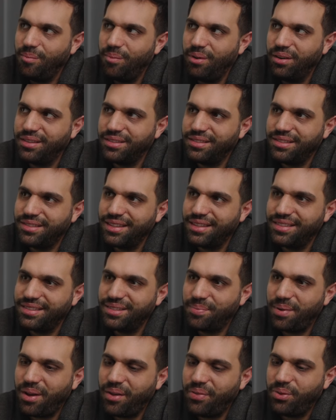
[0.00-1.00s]
But it's
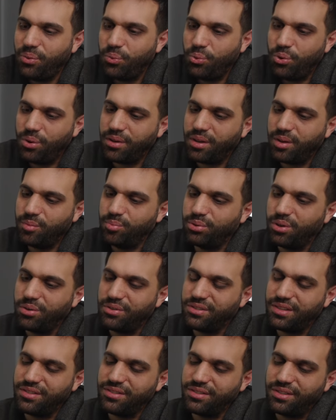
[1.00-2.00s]
about the working
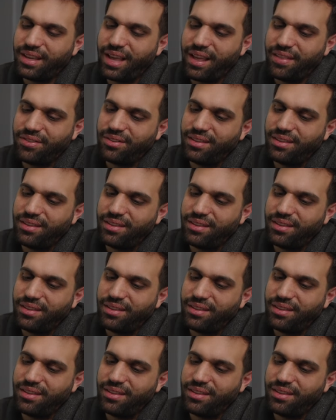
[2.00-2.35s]
process to get